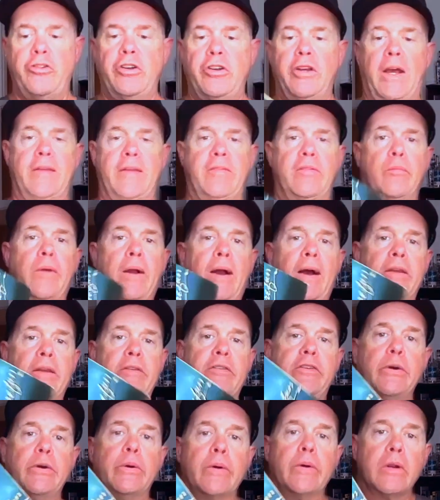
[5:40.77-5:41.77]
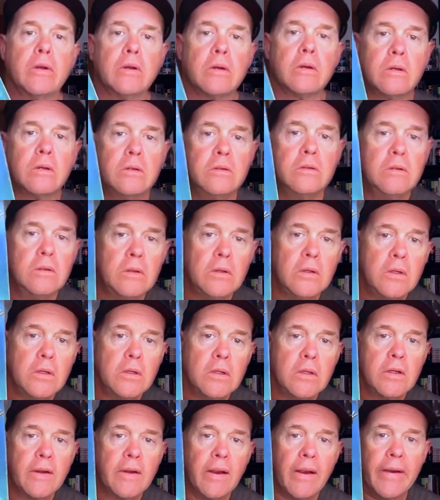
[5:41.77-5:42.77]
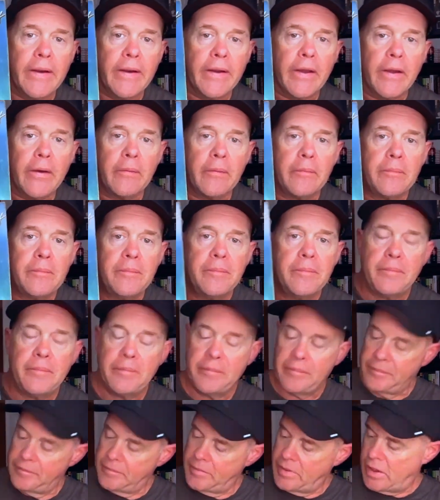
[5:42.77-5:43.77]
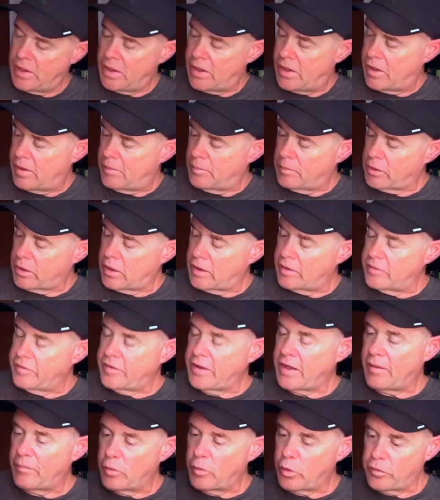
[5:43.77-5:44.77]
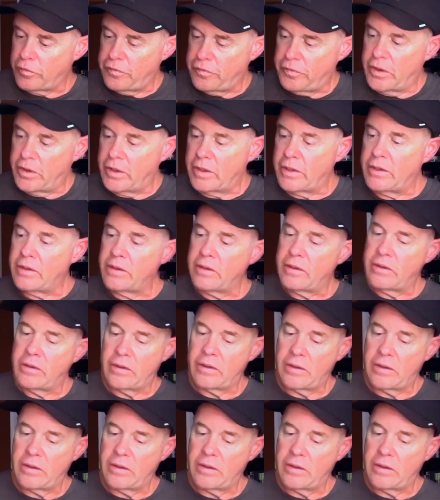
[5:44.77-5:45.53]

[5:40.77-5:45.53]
you got some Rod Stewart. There you go. Belongs Have More Fun.